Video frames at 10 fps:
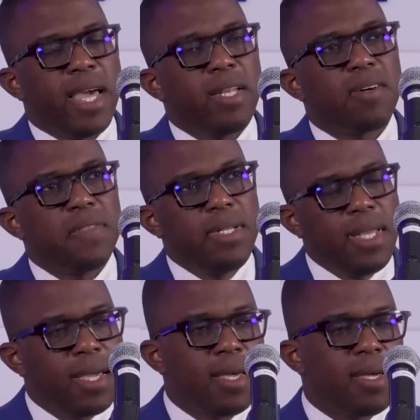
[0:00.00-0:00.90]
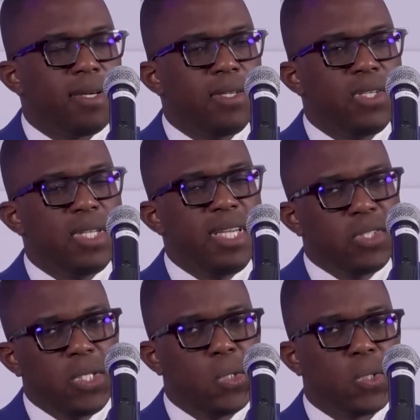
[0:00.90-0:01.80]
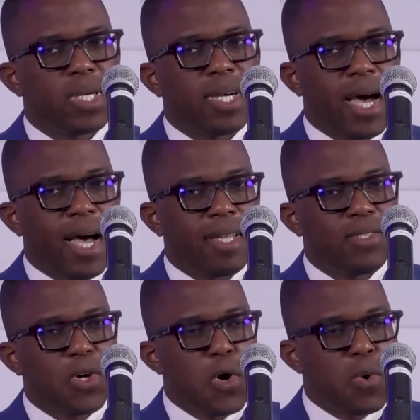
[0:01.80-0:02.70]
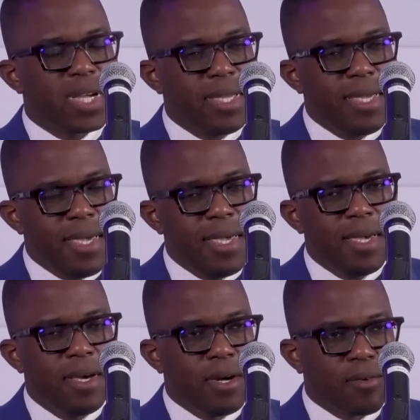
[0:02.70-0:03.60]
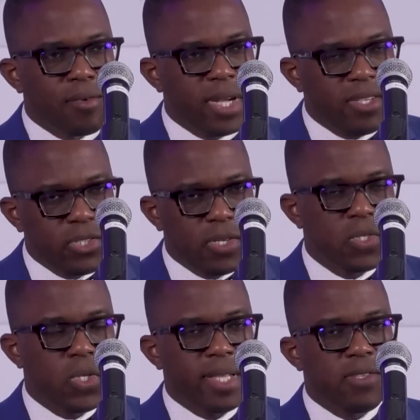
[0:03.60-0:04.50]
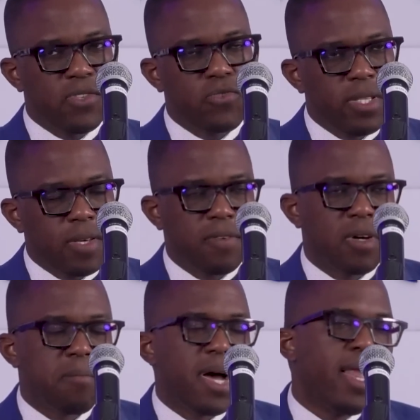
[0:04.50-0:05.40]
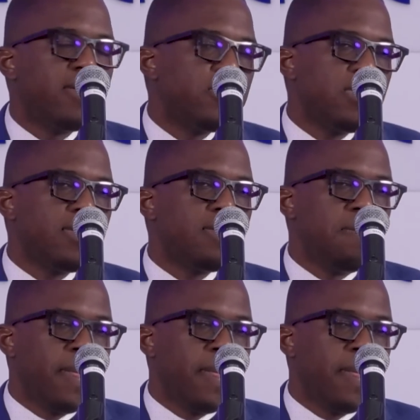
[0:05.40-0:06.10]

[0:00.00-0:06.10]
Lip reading: of the day, you need to look at our key ratios, look at the strength of our balance sheet.